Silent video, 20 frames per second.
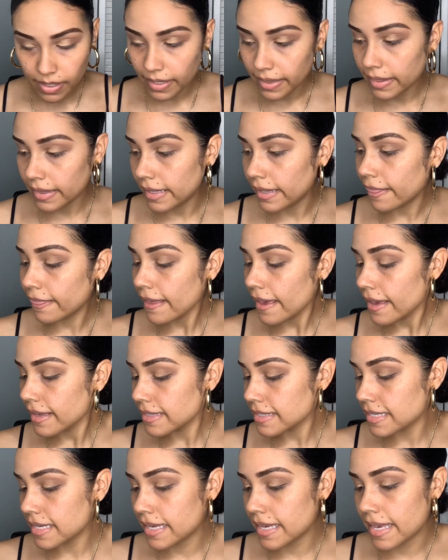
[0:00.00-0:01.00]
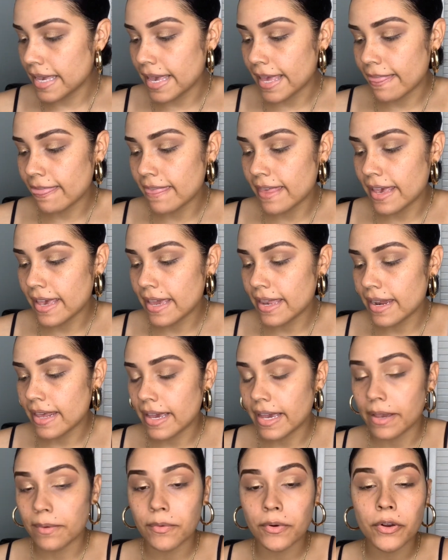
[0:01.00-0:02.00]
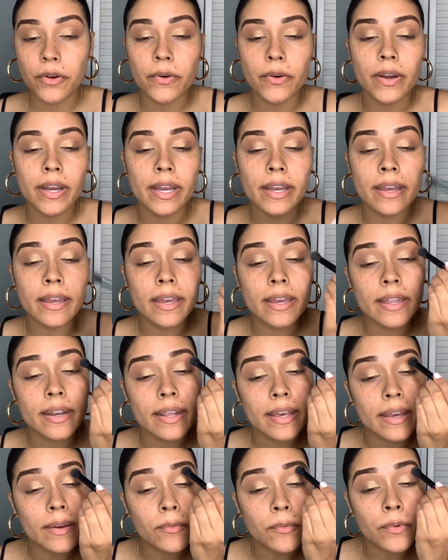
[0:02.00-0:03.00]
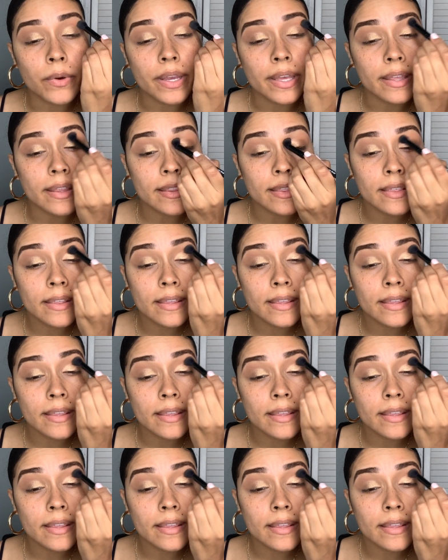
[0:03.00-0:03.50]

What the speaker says: Like that. And then I will go ahead with